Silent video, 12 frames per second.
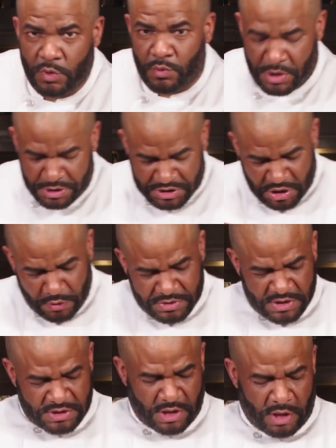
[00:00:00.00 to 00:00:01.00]
We want to
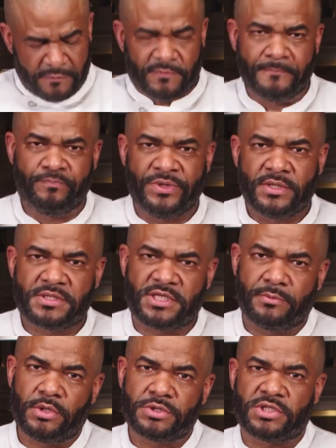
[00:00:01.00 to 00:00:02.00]
toast this off
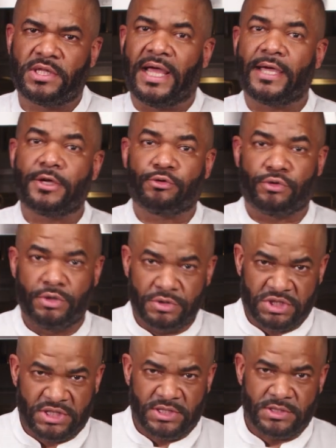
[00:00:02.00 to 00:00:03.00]
similar to like
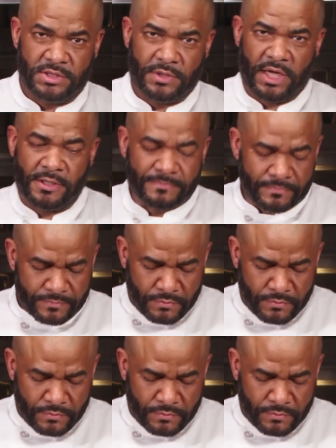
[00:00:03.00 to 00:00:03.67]
grilled cheese, okay?